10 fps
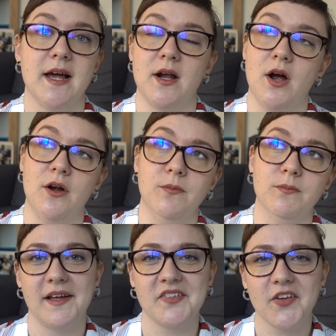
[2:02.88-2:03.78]
at
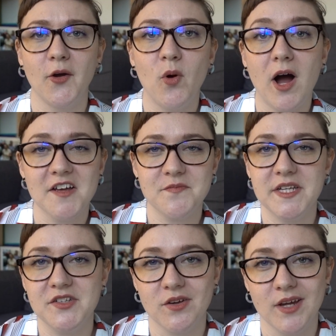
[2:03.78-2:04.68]
home. And so what I've
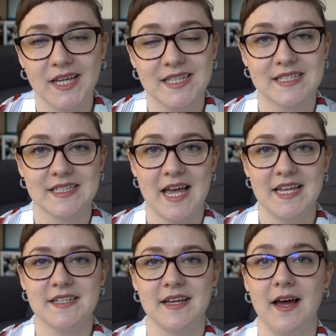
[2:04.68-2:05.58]
been doing
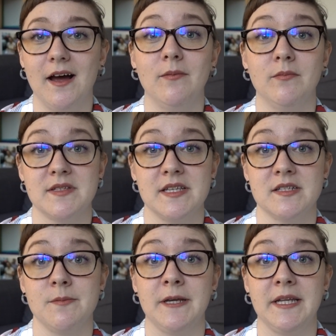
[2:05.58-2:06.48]
instead
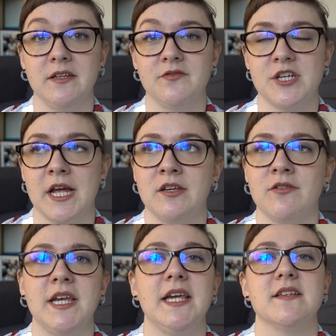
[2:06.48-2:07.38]
since the beginning of
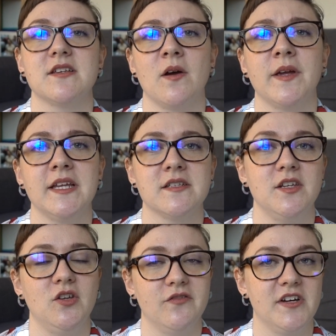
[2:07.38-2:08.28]
January is going
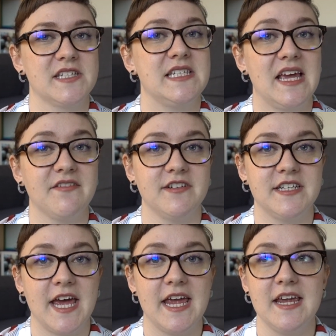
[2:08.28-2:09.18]
into university every
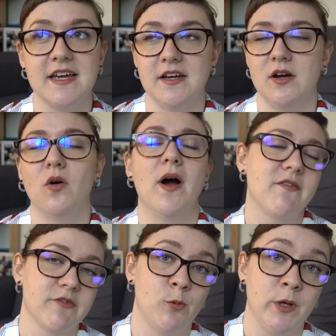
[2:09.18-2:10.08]
day or
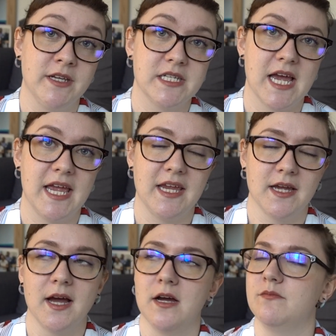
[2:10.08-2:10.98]
every weekday
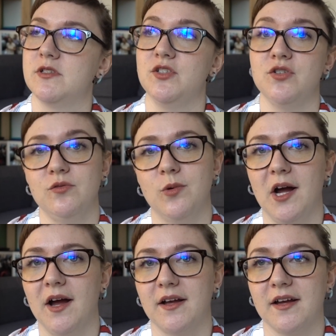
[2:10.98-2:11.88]
to do
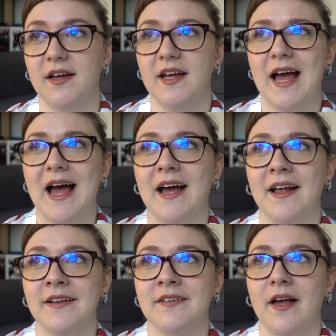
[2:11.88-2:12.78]
work.
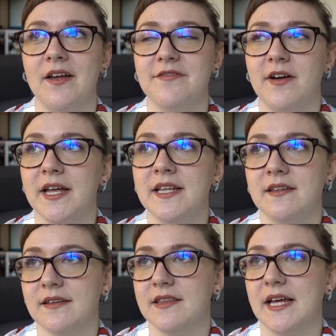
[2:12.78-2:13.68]
And I find
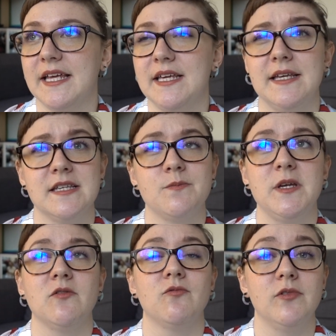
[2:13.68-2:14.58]
that it has
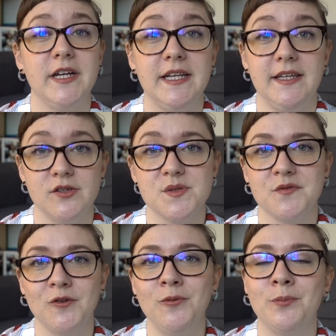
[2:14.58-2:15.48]
been really
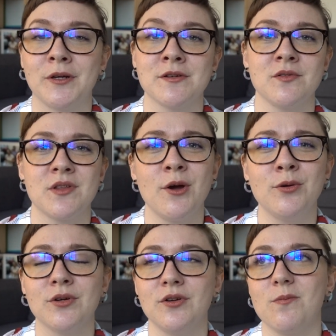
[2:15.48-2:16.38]
useful because although
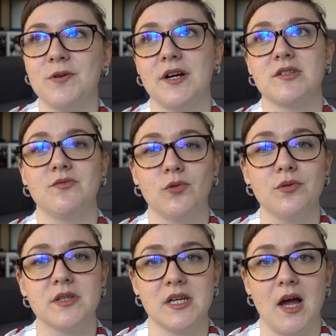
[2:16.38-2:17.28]
you're not productive
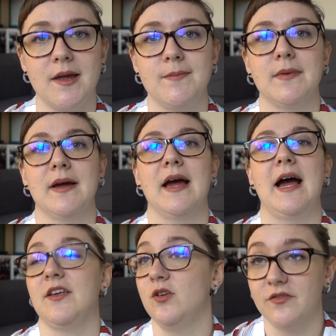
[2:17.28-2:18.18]
all the time
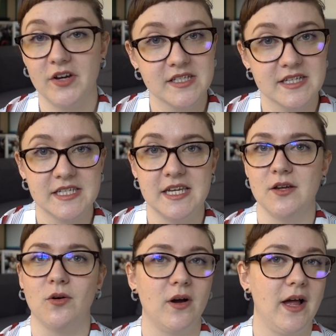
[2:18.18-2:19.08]
at
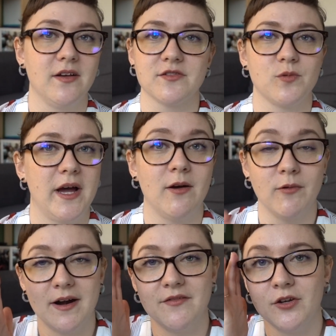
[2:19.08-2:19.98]
university or elsewhere,
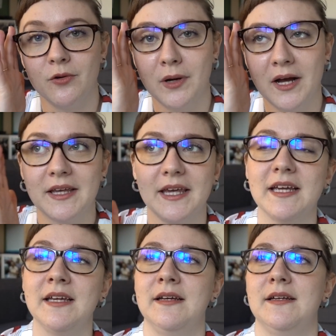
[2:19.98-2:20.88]
wherever you're working,